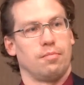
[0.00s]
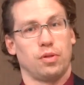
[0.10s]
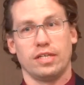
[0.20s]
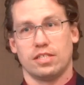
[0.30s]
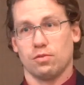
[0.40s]

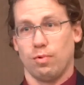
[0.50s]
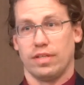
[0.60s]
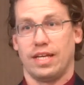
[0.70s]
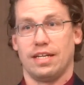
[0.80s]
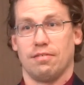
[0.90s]
places where
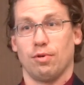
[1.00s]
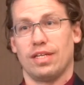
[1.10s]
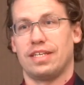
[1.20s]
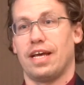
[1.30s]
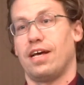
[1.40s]
they didn't
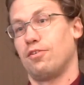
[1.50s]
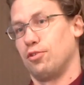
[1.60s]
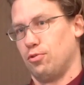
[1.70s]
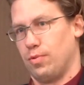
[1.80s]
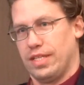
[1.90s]
really tell
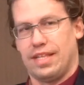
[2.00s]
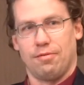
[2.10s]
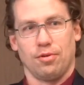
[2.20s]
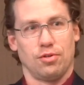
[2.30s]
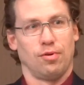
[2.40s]
you what they
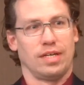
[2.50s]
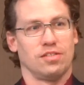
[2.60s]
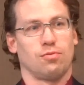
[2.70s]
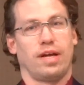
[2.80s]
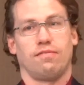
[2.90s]
were doing. And
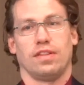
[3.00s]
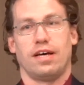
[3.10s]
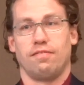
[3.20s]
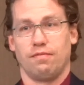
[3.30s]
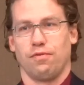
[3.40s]
so we have a
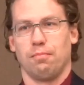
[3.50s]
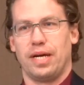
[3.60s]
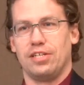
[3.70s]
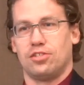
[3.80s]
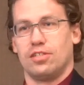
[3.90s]
lot of
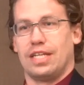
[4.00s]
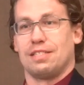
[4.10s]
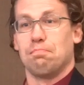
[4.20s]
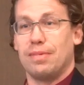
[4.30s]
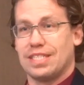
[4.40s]
information
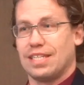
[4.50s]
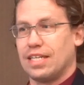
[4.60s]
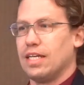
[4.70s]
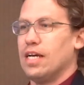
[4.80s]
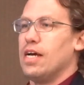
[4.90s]
that's
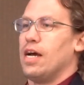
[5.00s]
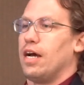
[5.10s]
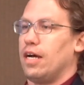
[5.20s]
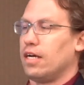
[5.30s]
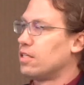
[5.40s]
missing
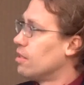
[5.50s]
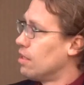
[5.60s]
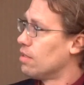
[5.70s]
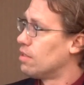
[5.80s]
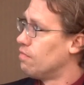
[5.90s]

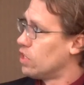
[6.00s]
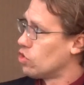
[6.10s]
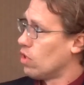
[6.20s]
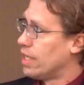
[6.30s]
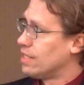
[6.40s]
to
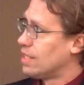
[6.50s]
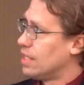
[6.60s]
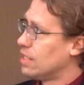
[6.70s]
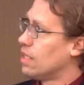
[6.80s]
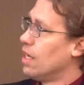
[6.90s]
visualize
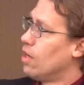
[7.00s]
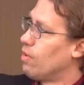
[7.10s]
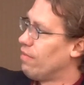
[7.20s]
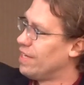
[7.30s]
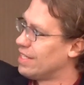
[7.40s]
these.
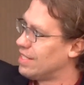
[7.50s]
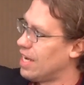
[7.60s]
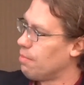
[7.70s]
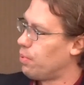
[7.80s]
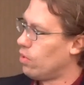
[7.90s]
We have an
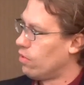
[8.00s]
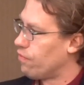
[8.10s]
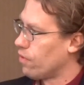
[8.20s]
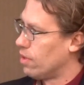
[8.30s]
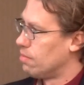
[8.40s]
example
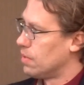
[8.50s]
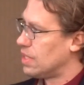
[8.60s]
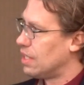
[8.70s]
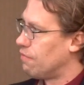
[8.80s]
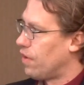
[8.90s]
from
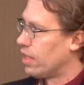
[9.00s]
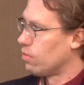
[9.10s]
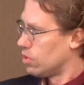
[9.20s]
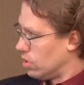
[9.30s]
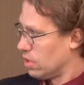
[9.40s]
Seed Finder,
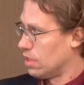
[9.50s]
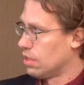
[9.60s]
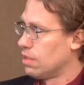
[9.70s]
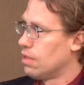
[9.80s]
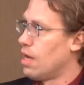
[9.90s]
which is
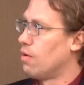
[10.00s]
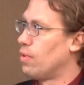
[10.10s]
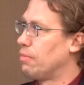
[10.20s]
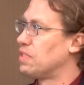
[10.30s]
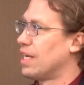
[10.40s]
a
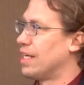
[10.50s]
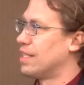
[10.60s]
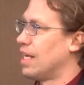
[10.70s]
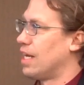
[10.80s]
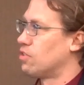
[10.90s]
website
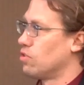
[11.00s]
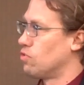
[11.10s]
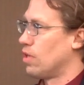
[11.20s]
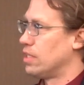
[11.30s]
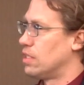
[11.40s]
that actually
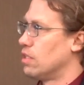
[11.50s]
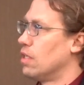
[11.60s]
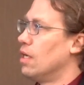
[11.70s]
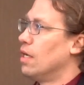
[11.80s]
tries to